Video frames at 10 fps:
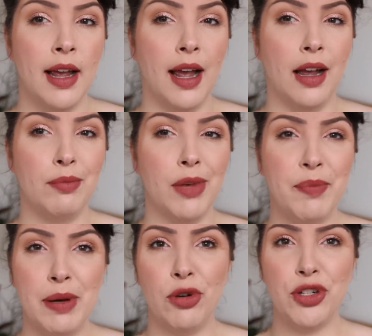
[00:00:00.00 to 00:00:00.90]
I've
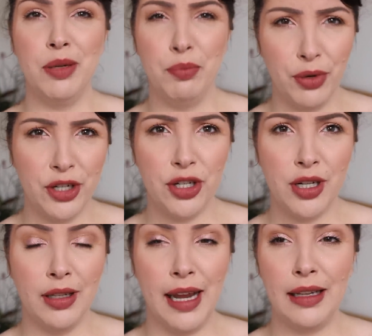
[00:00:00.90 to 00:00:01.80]
been watching
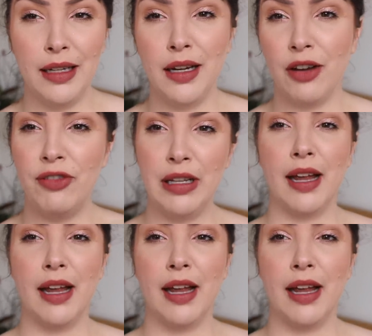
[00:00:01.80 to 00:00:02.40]
Bridgerton lately and I feel